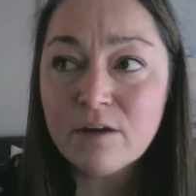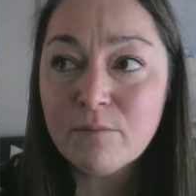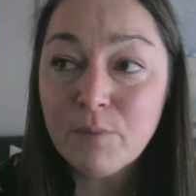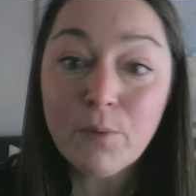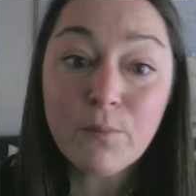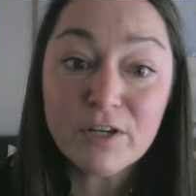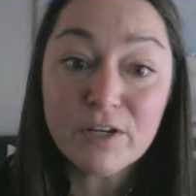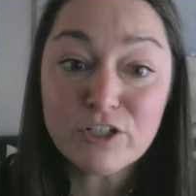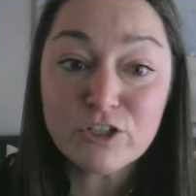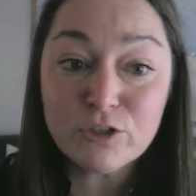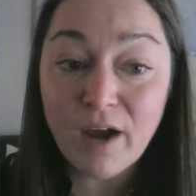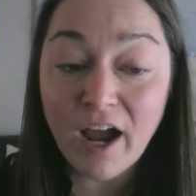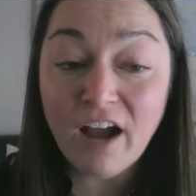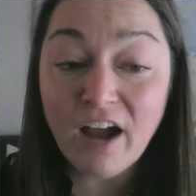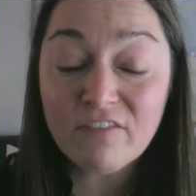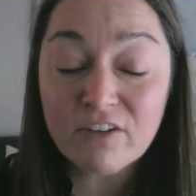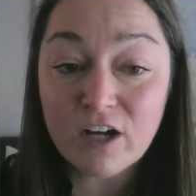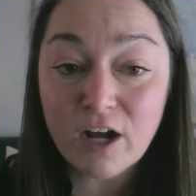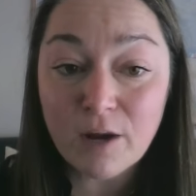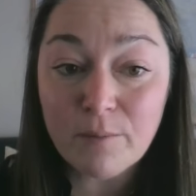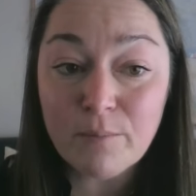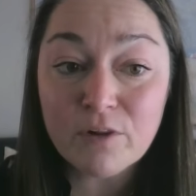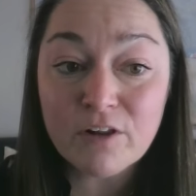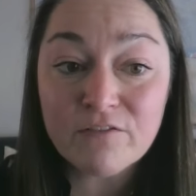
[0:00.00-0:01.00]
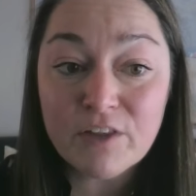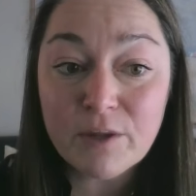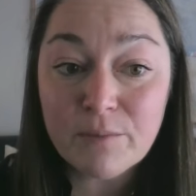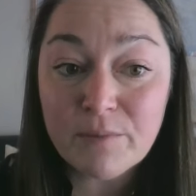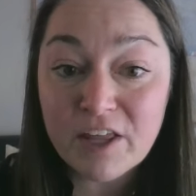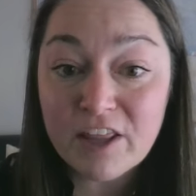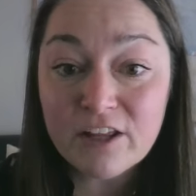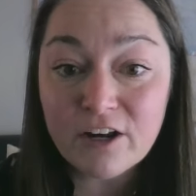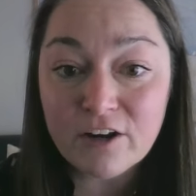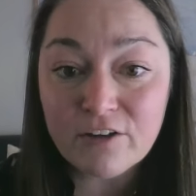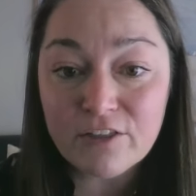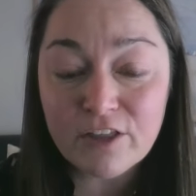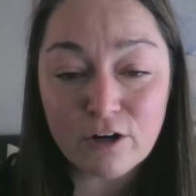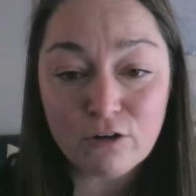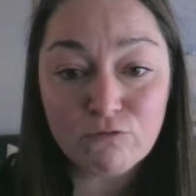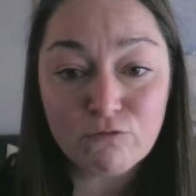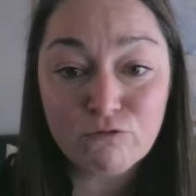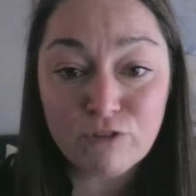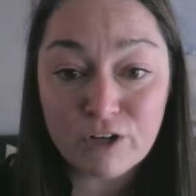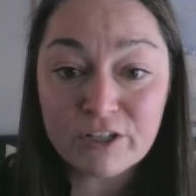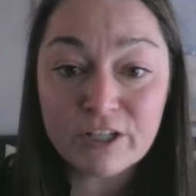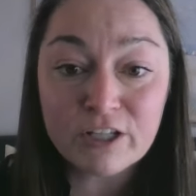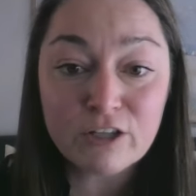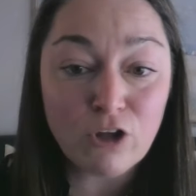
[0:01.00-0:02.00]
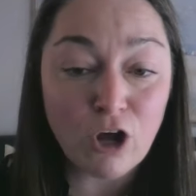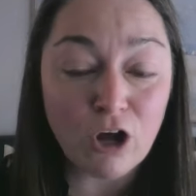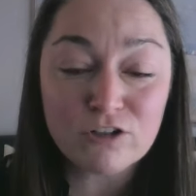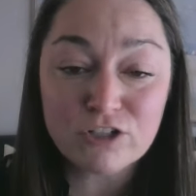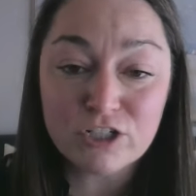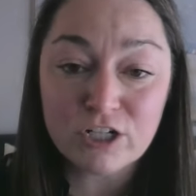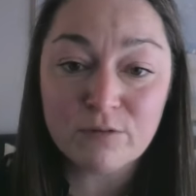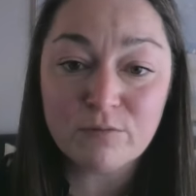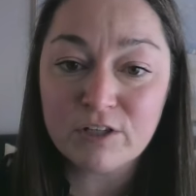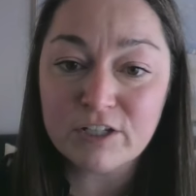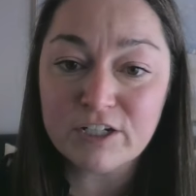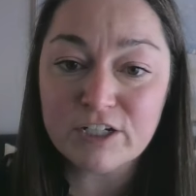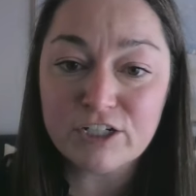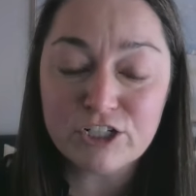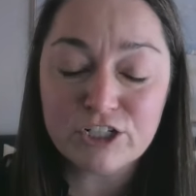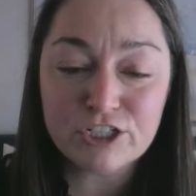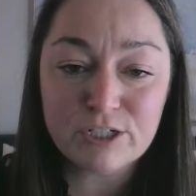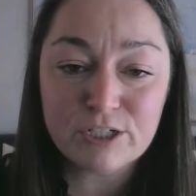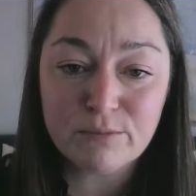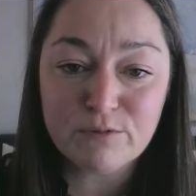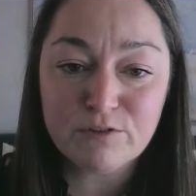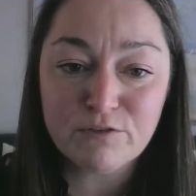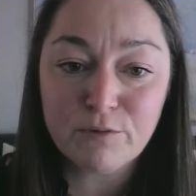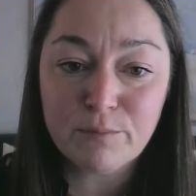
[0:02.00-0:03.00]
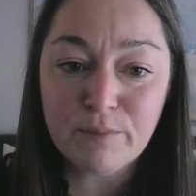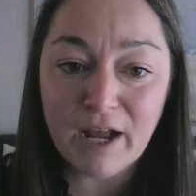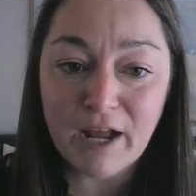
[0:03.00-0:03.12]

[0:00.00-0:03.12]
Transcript: But we do have a couple of them in there that are really long term relationships for